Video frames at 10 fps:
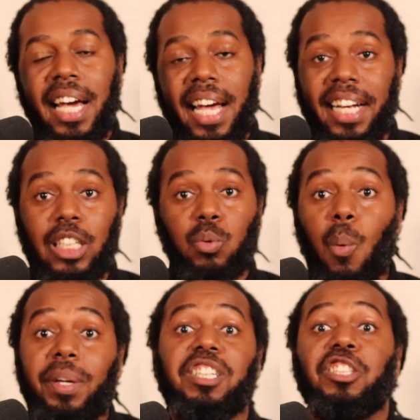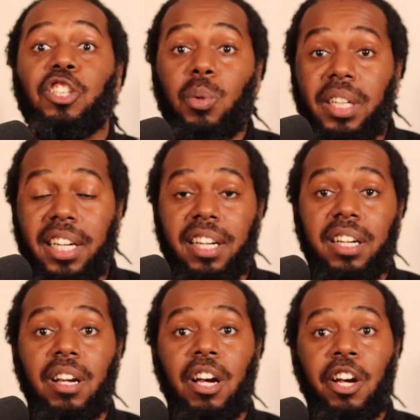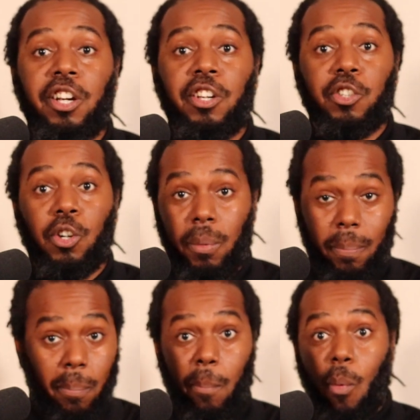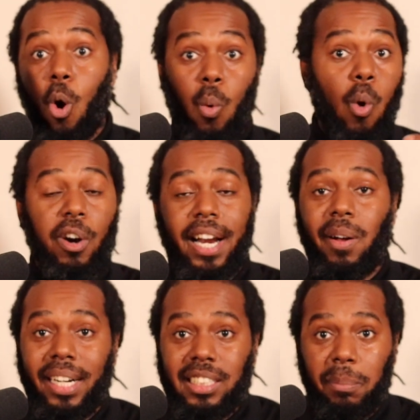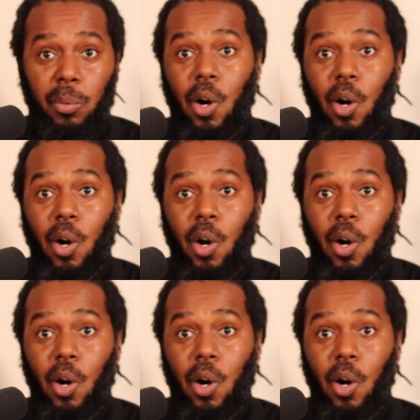And guess what? When you do need it, you're more worn out. That's something we